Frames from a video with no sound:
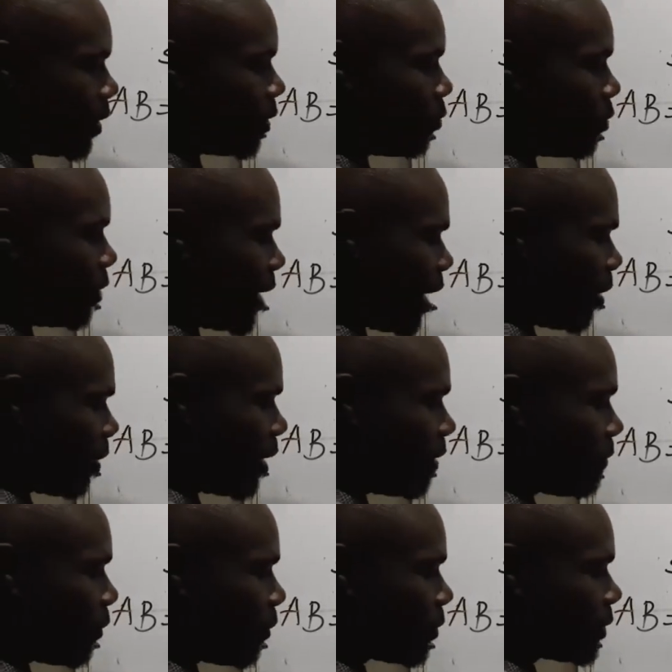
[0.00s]
will now give
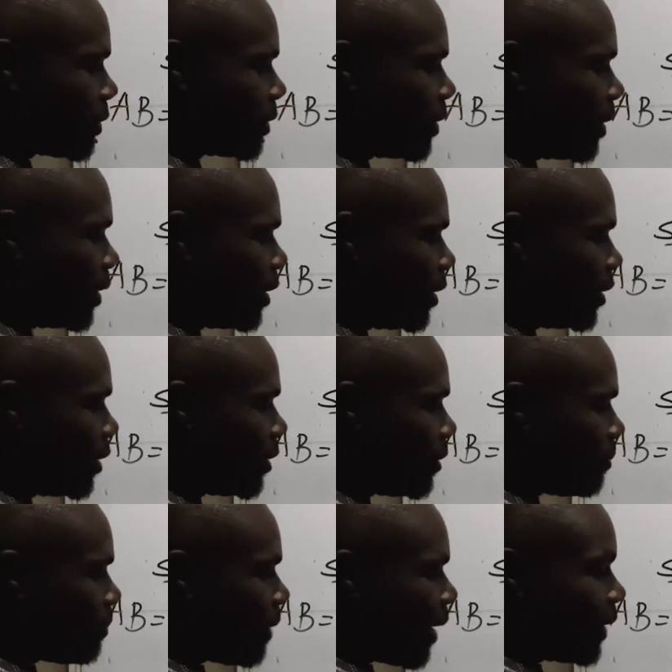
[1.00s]
us 3
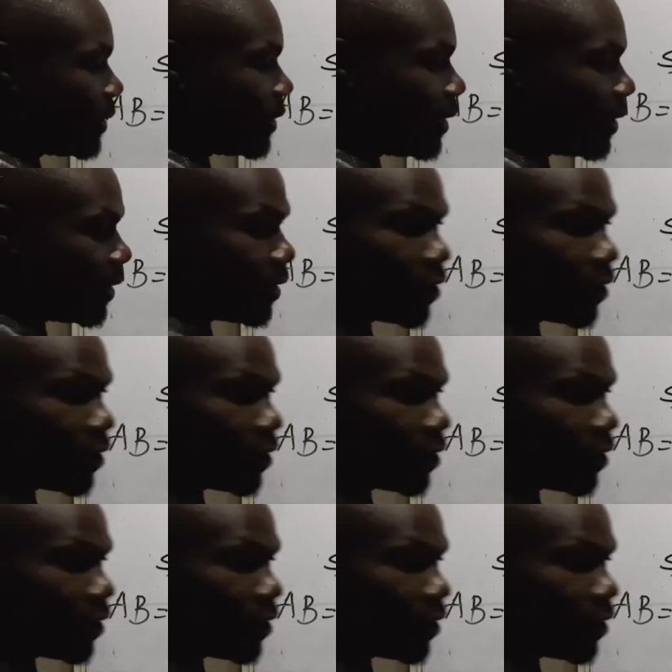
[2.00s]
by 3.